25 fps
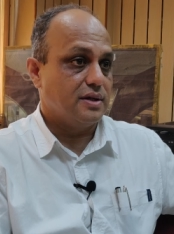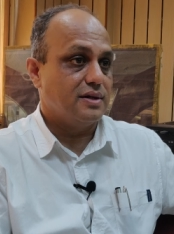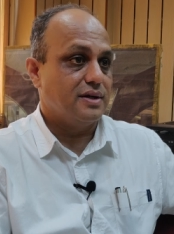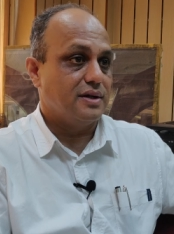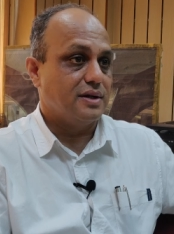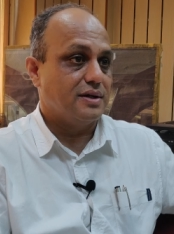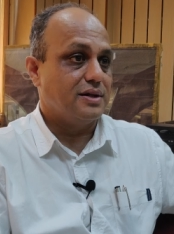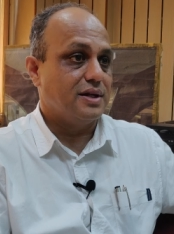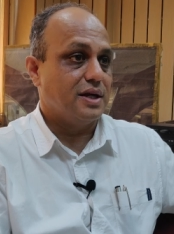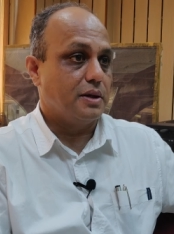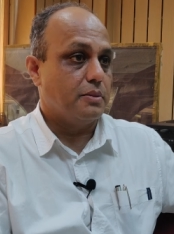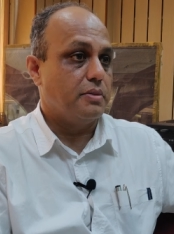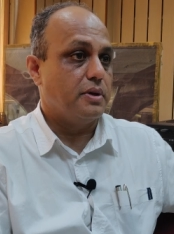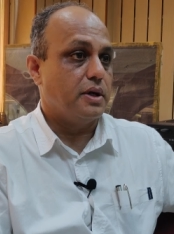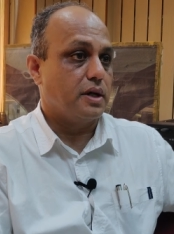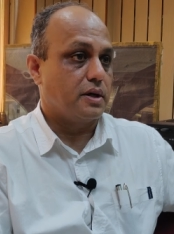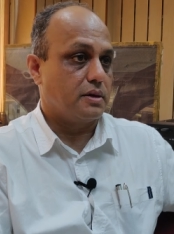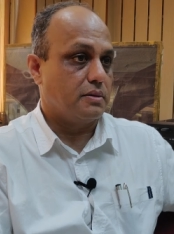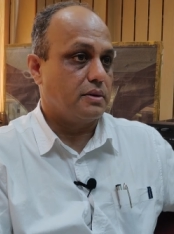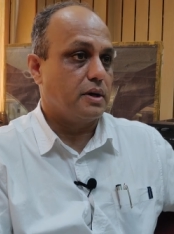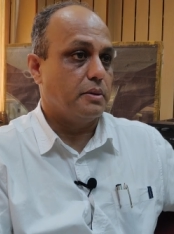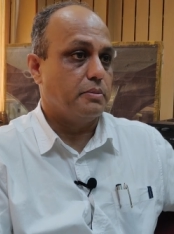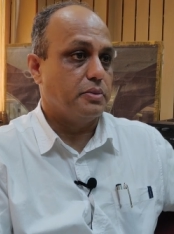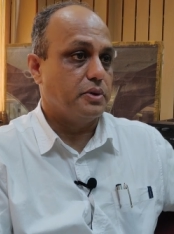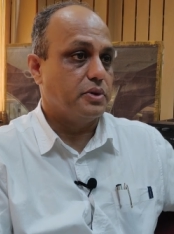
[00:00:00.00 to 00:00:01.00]
if there will be a
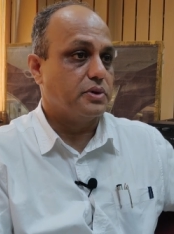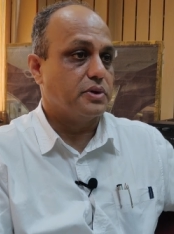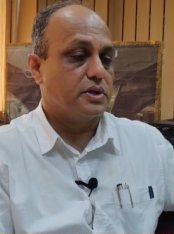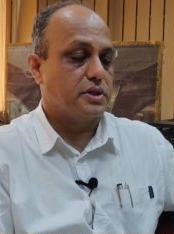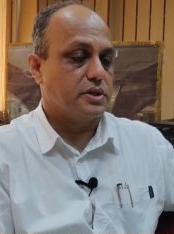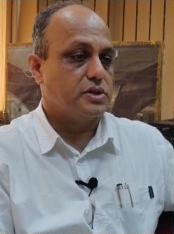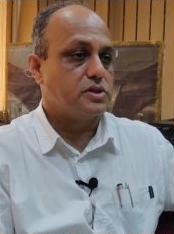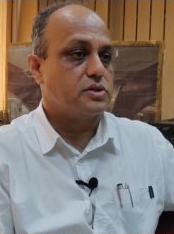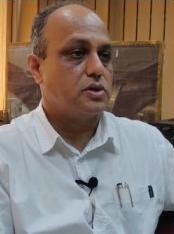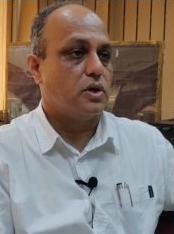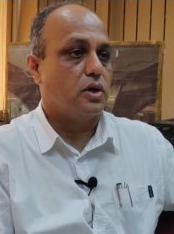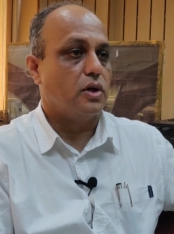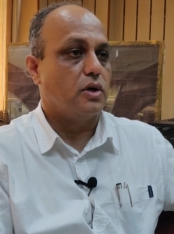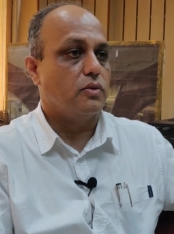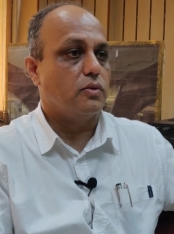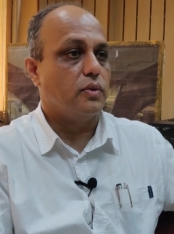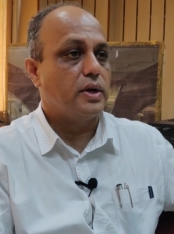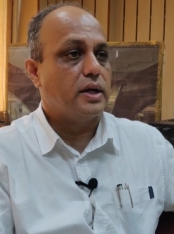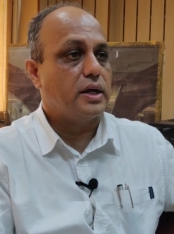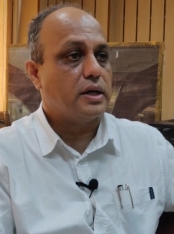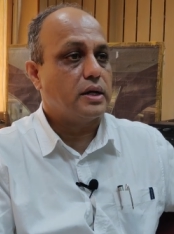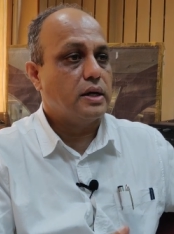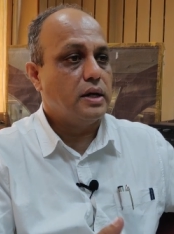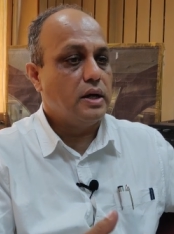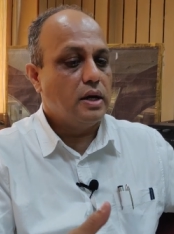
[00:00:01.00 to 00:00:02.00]
computer installed,
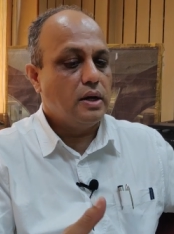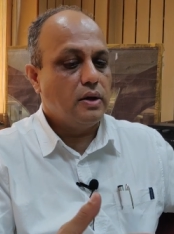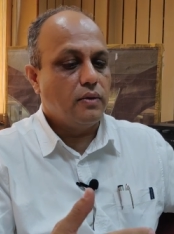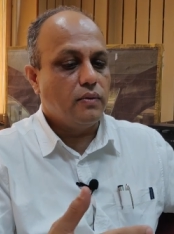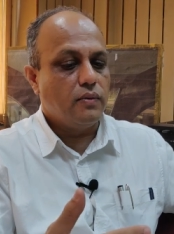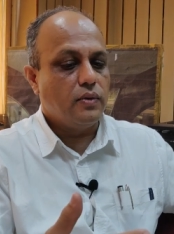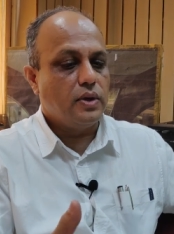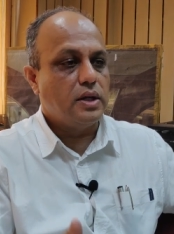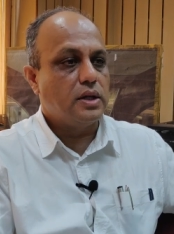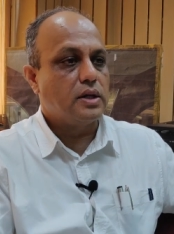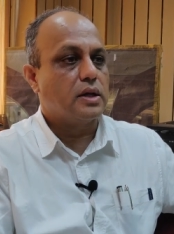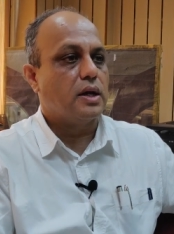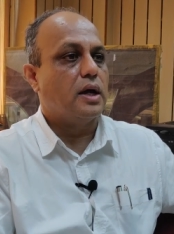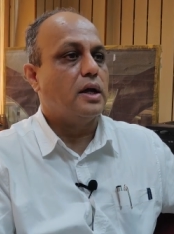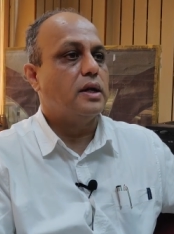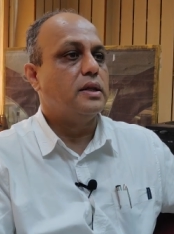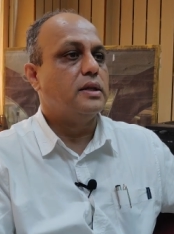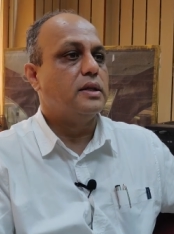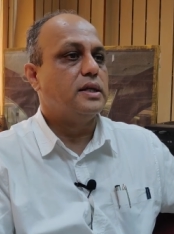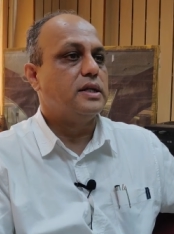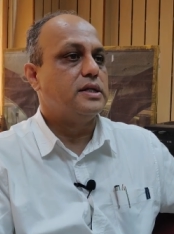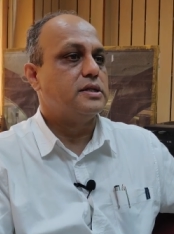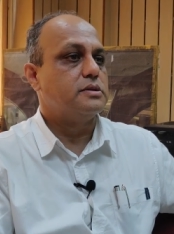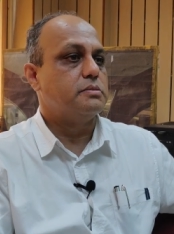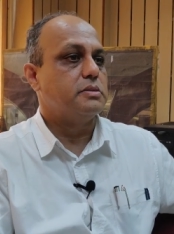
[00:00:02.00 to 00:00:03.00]
where we
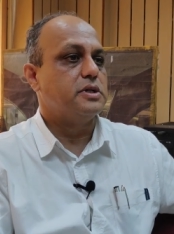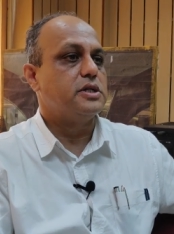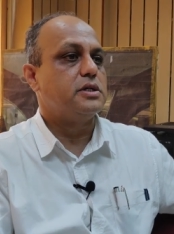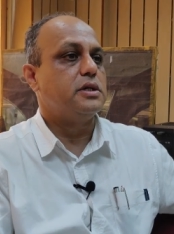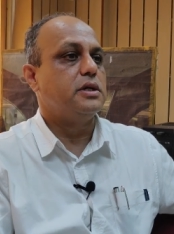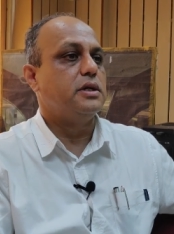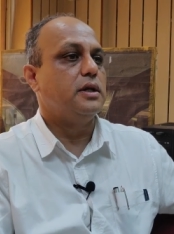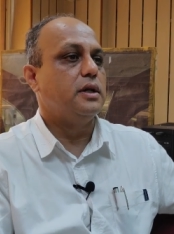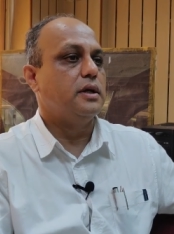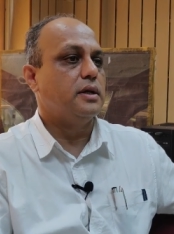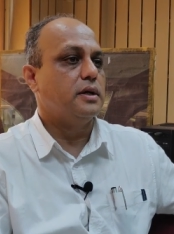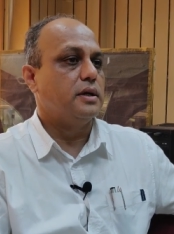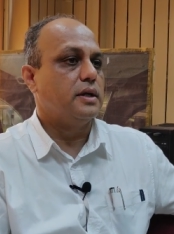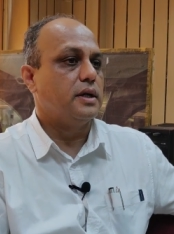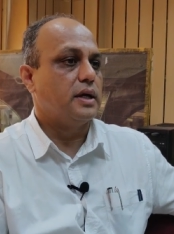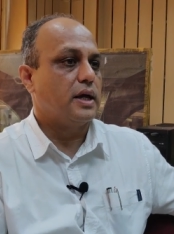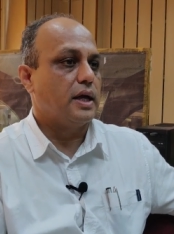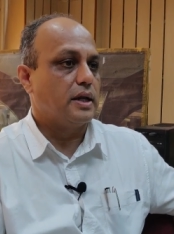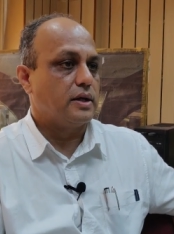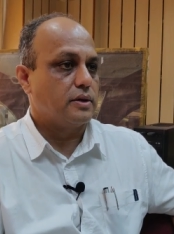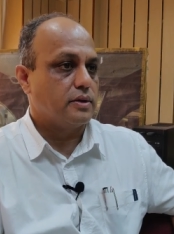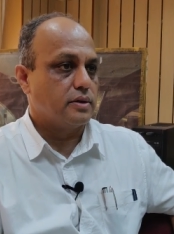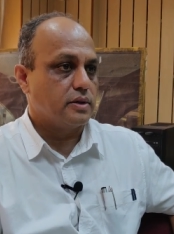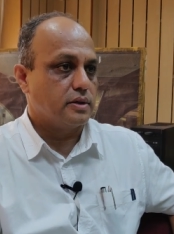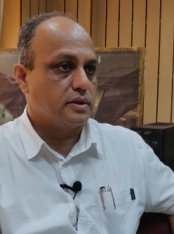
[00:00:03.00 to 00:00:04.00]
run these machine learning
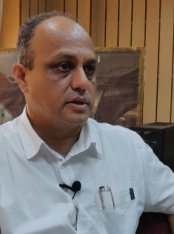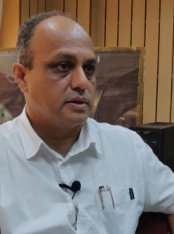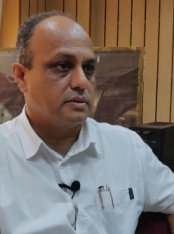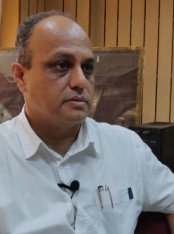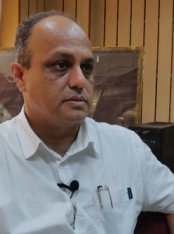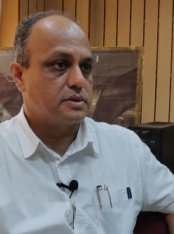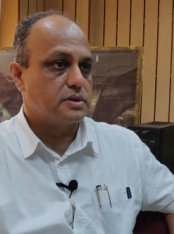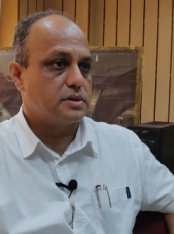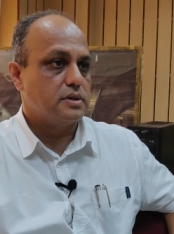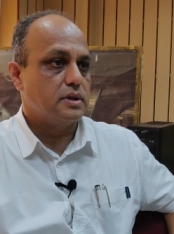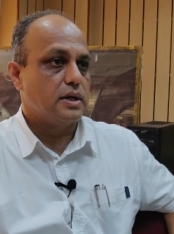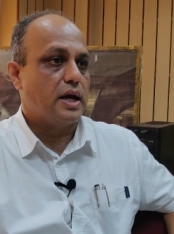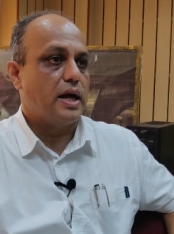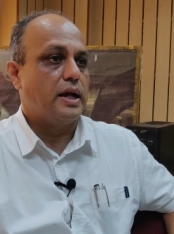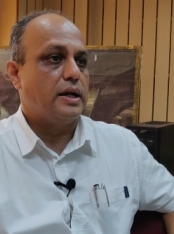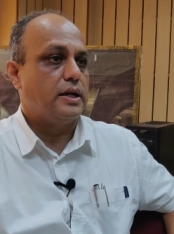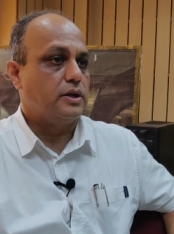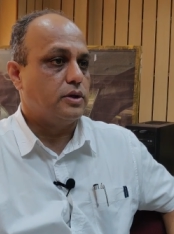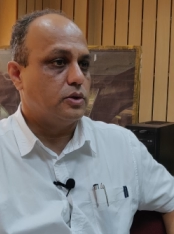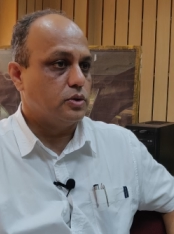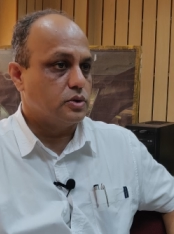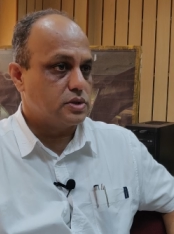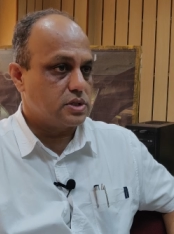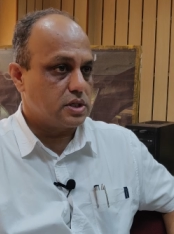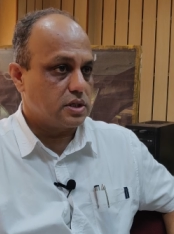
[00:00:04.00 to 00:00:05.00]
algorithms
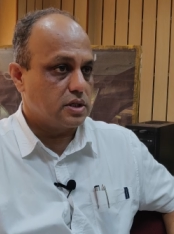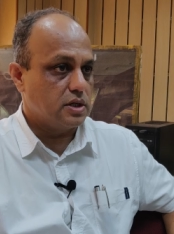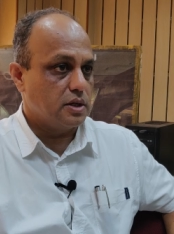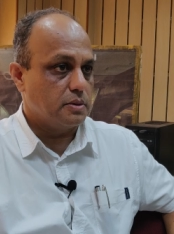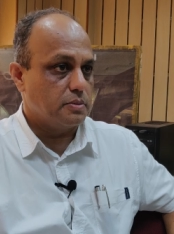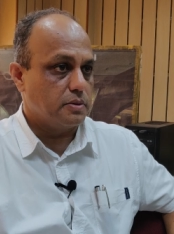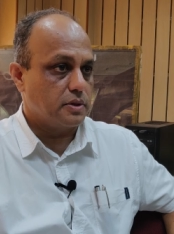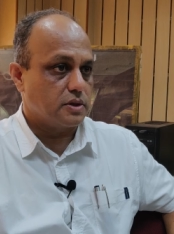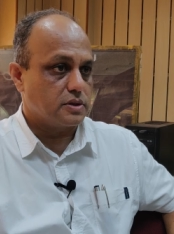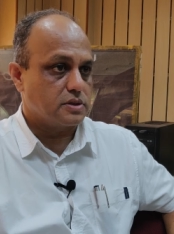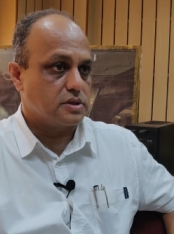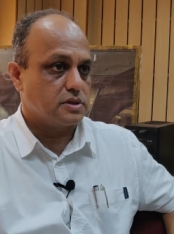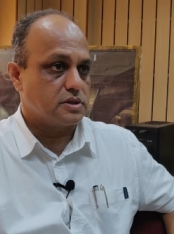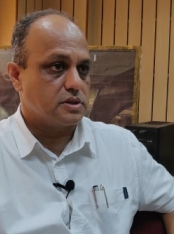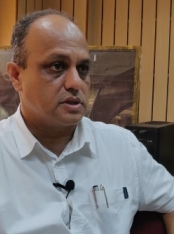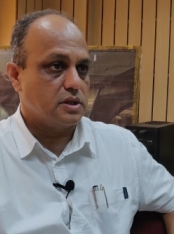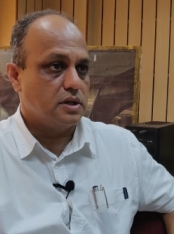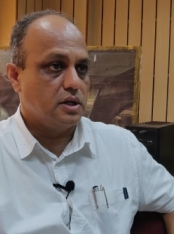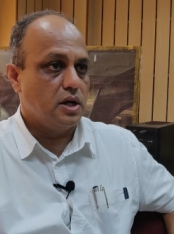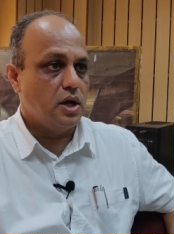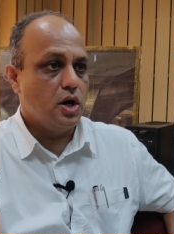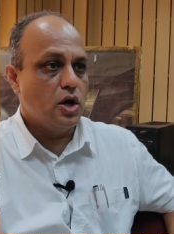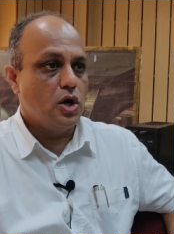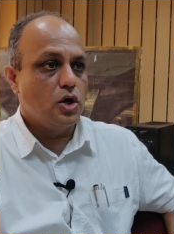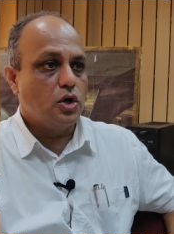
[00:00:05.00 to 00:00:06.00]
and do signal
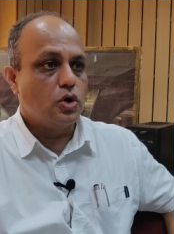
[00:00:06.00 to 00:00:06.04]
processing